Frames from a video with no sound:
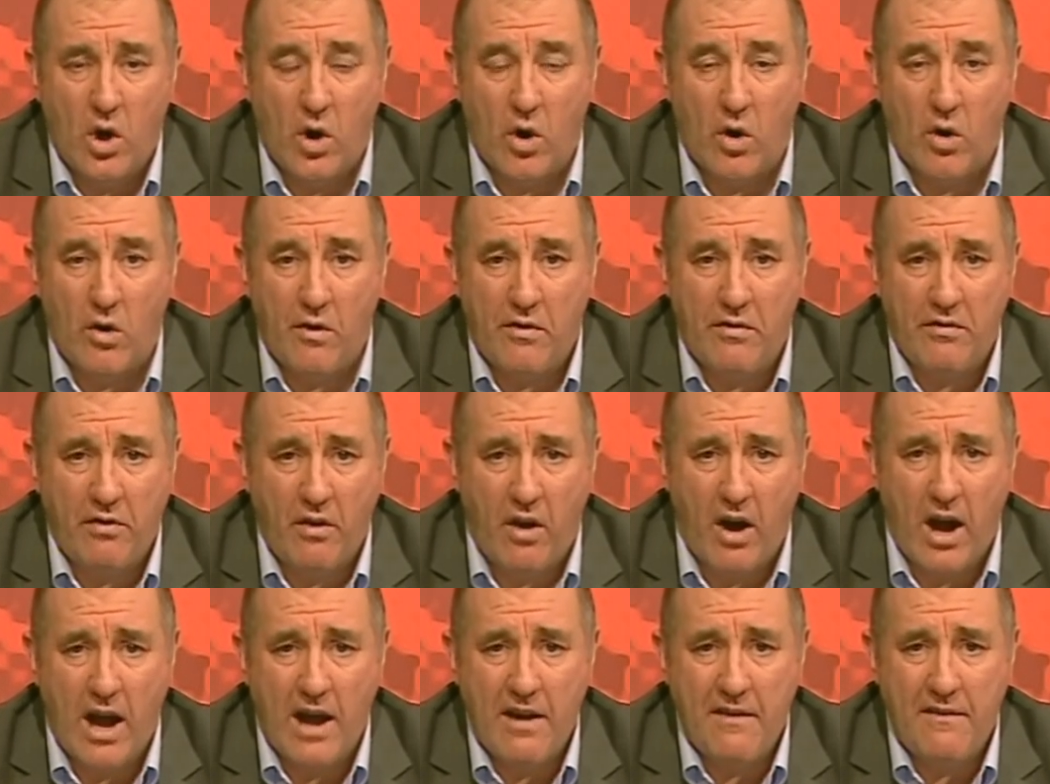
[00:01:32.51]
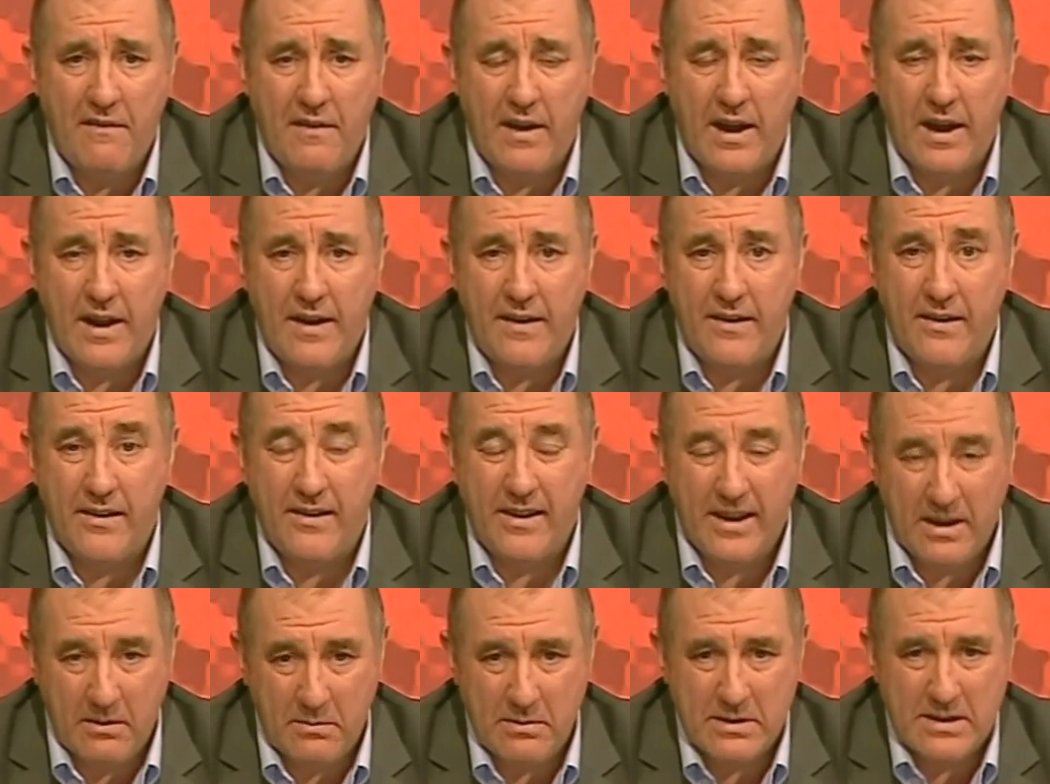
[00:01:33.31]
or 5, and
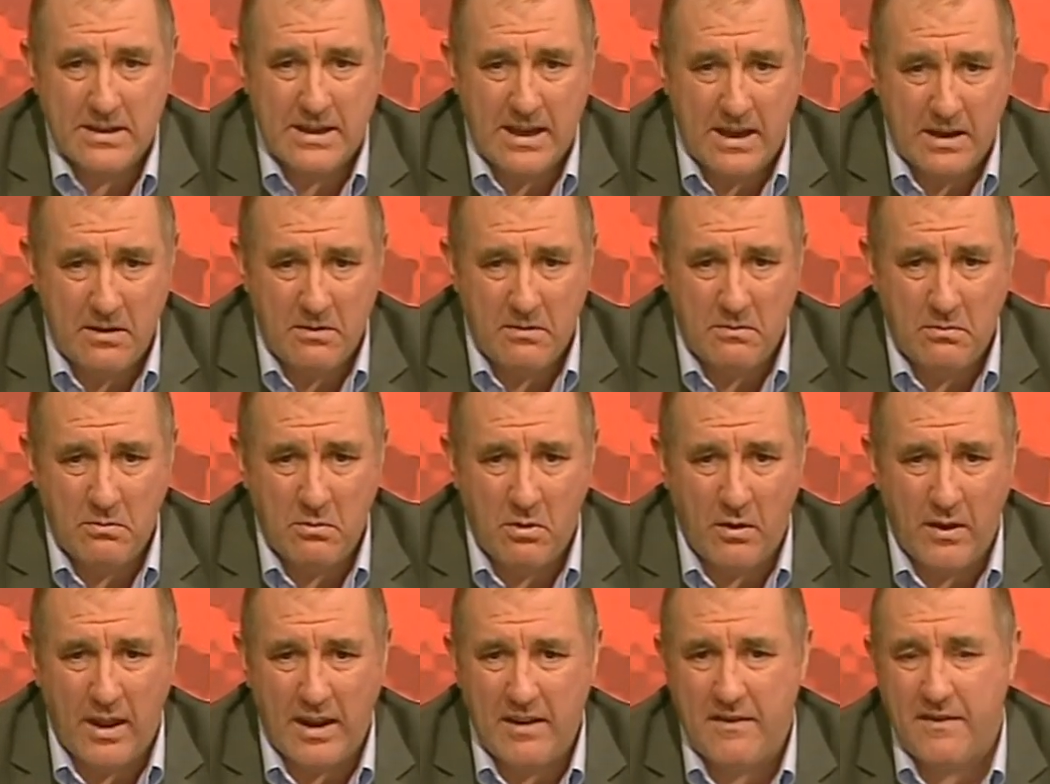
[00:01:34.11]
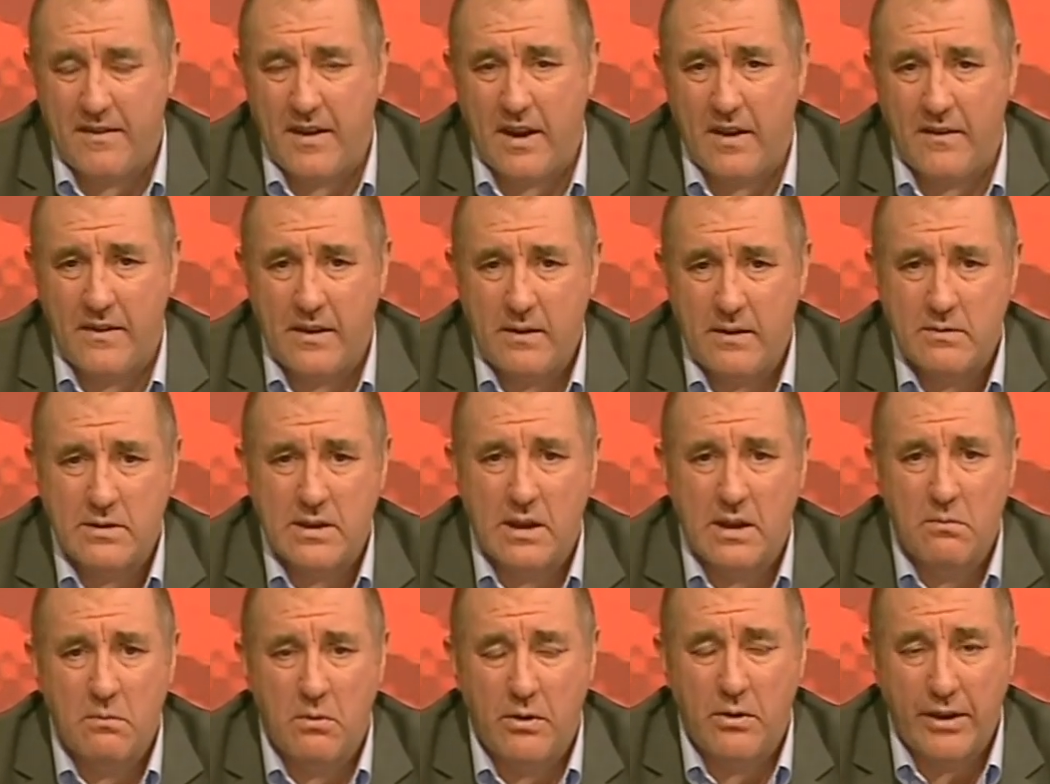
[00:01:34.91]
he was in, well, they'd found him
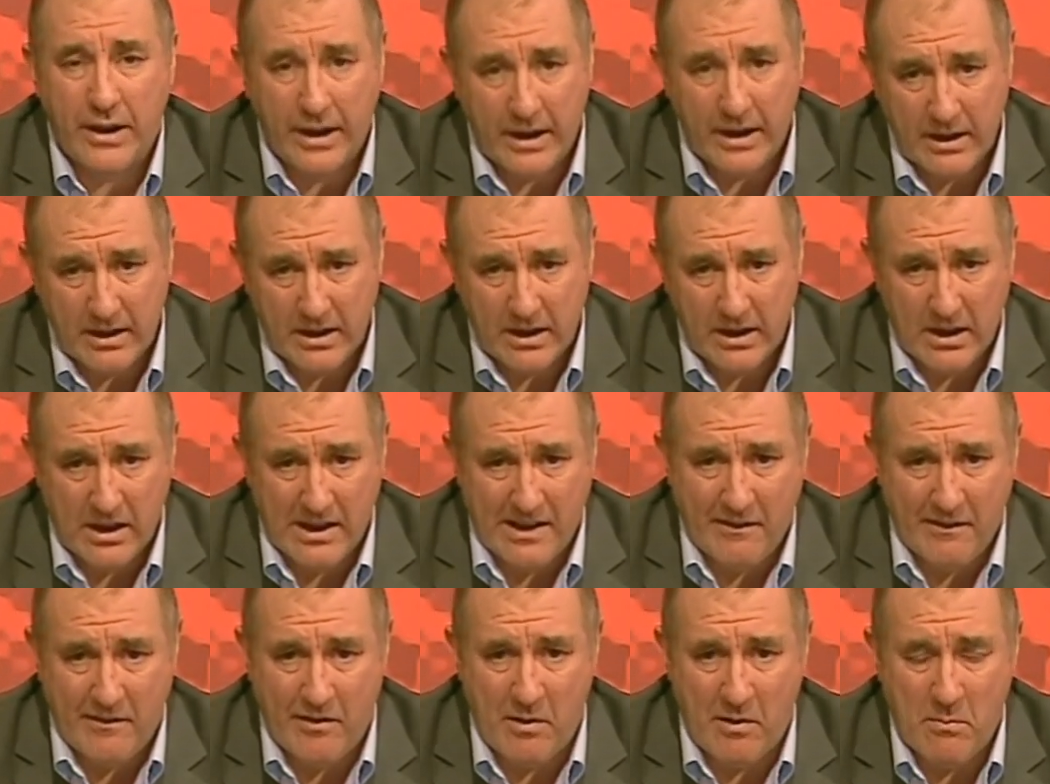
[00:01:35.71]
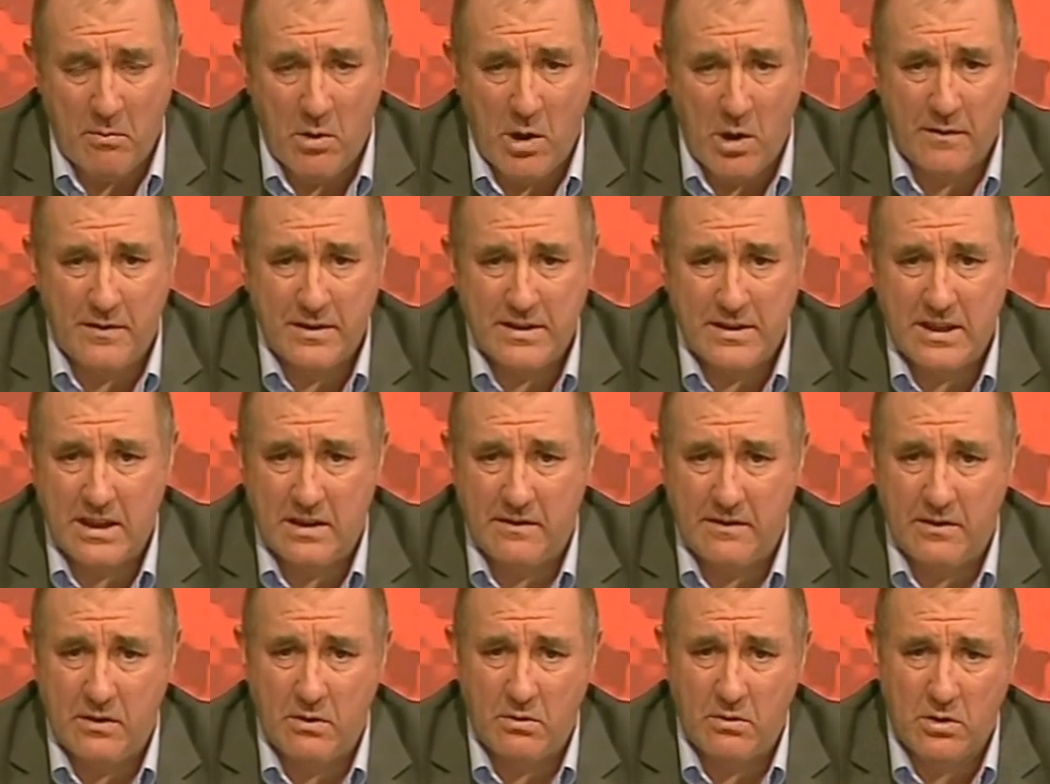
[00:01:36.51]
somebody from Merthyr
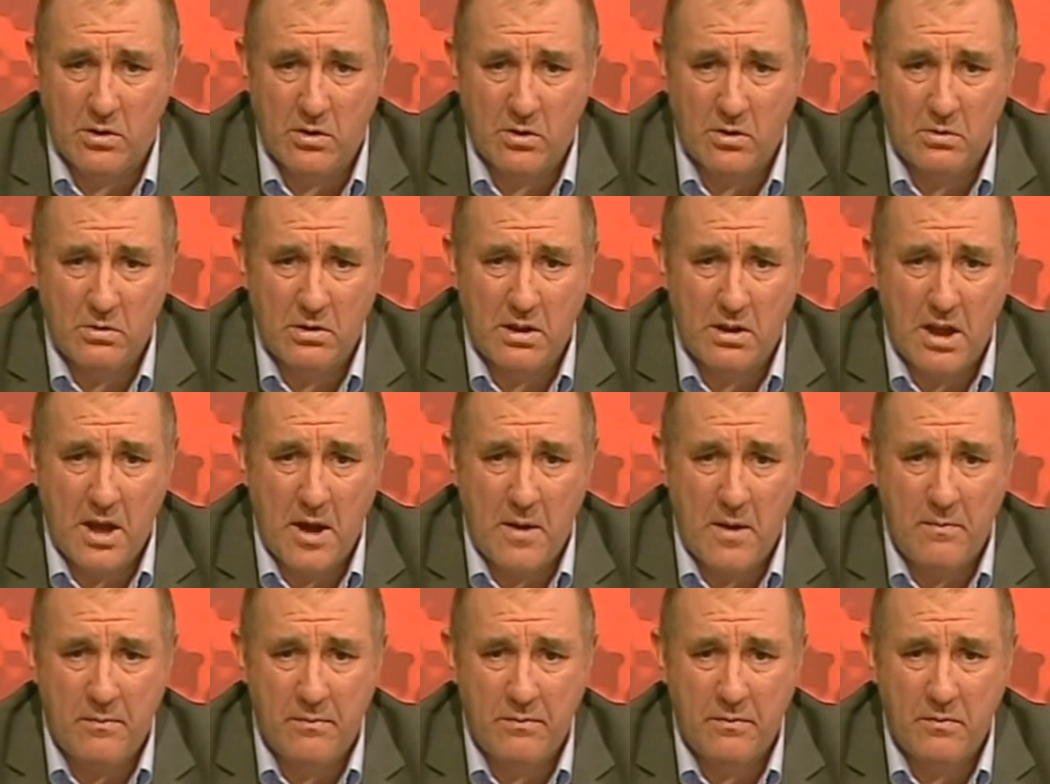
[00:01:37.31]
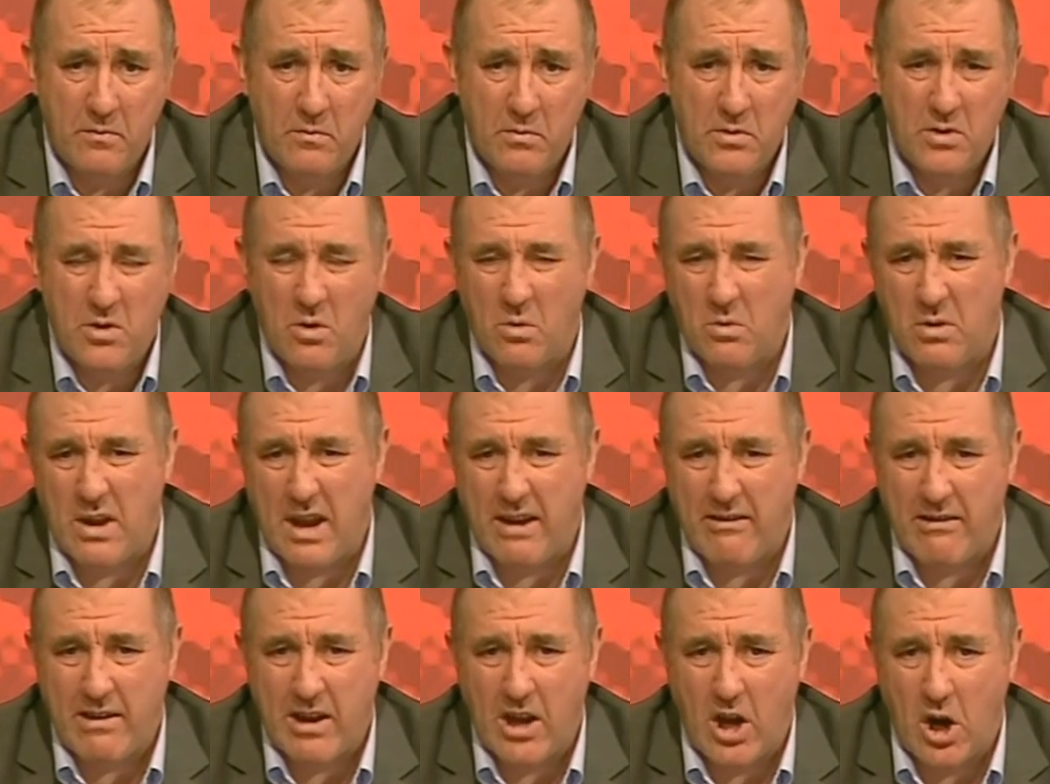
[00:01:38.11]
Tydfil called
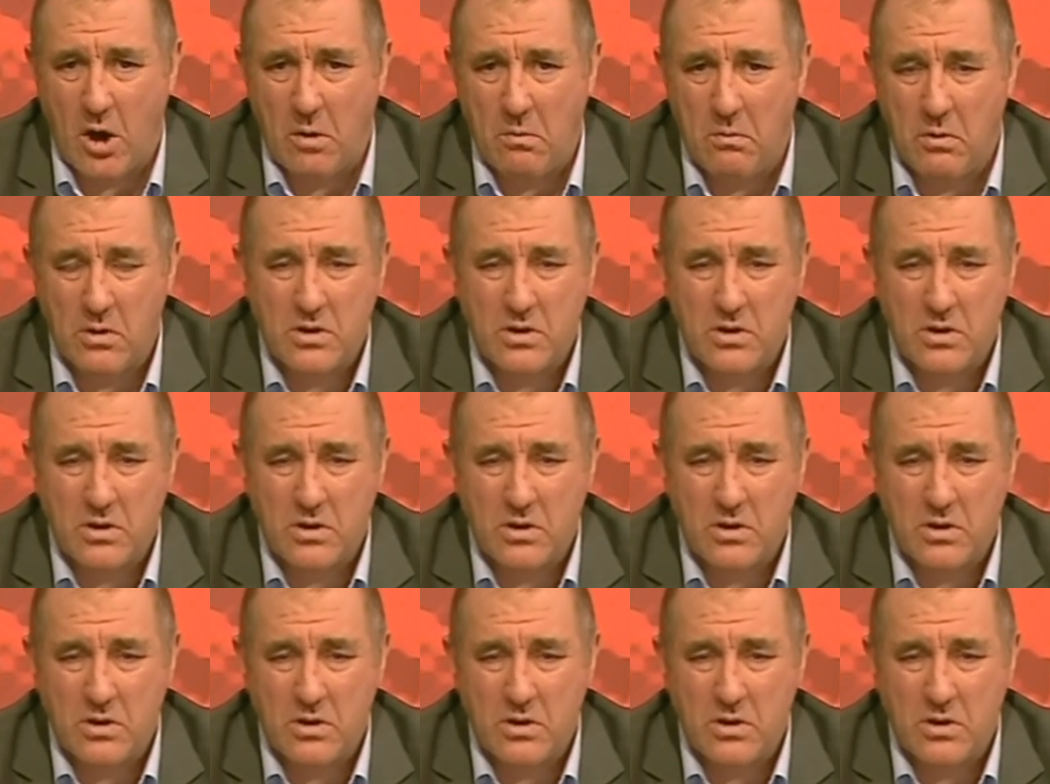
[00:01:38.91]
Kerry Hope.